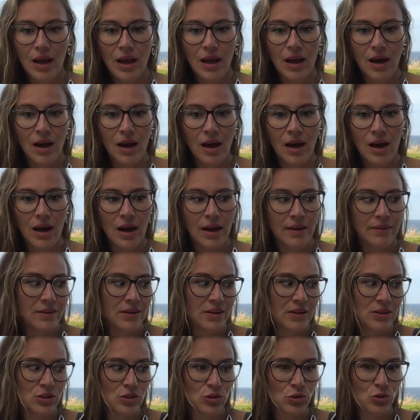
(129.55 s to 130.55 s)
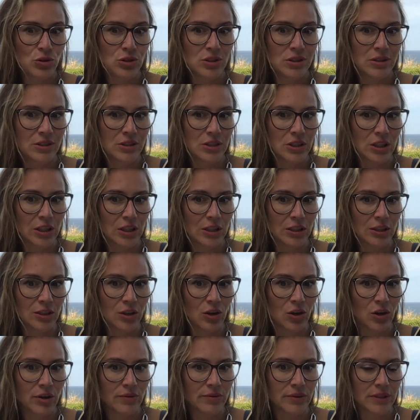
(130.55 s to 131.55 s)
And there's a
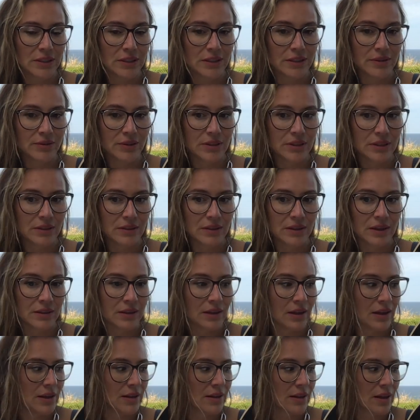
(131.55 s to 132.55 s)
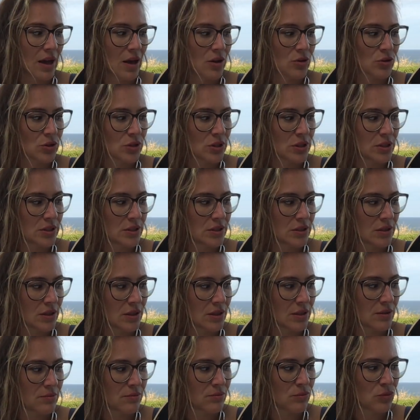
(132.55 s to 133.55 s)
lot of activity in that 8th house. The
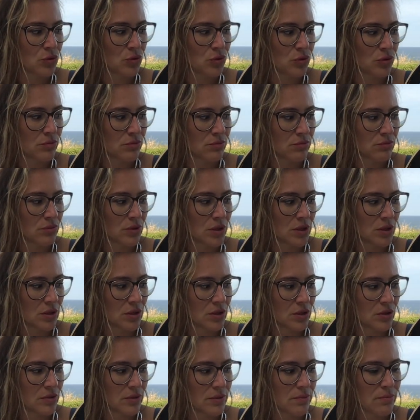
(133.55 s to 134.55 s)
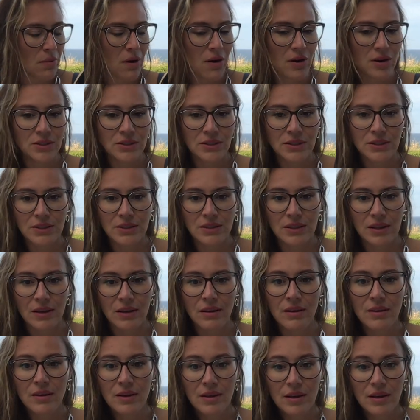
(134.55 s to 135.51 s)
Sun, Moon, Mercury, Mars is there.